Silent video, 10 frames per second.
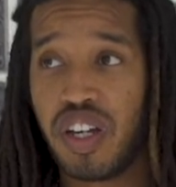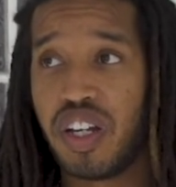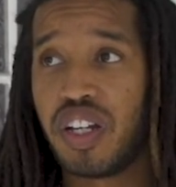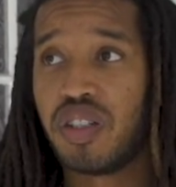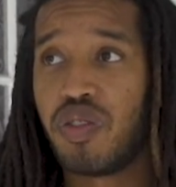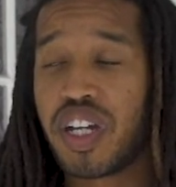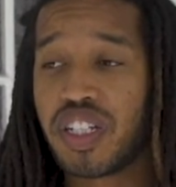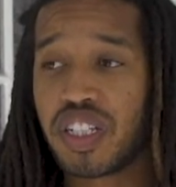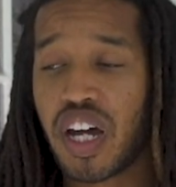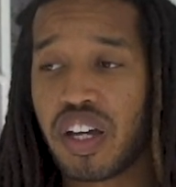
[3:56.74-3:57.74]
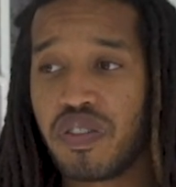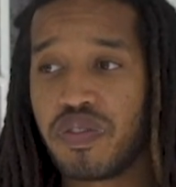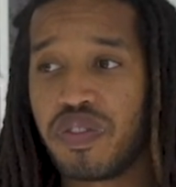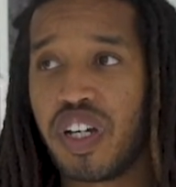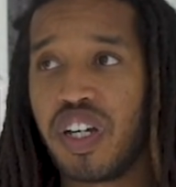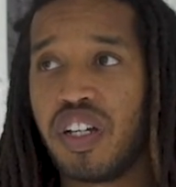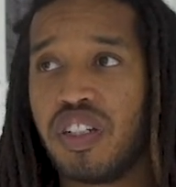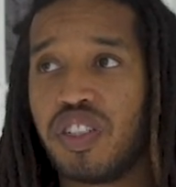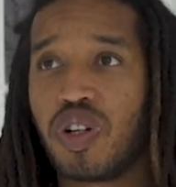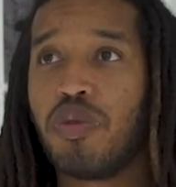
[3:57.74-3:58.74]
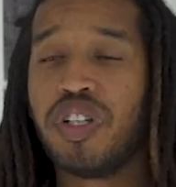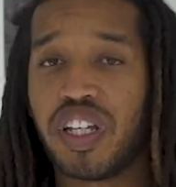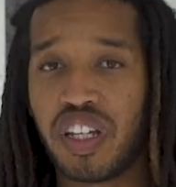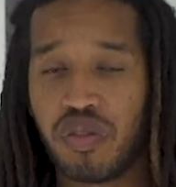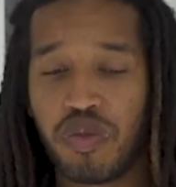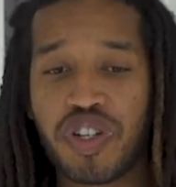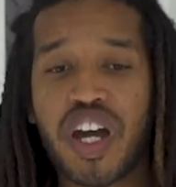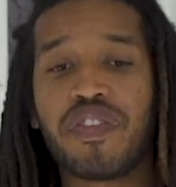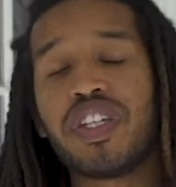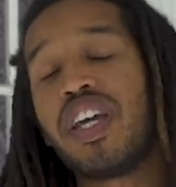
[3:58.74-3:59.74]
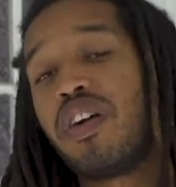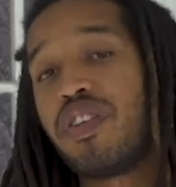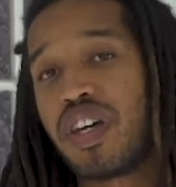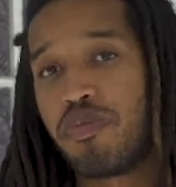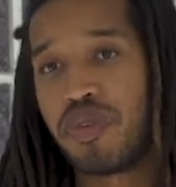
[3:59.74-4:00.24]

And so it gets kind of troubling when you have to carry that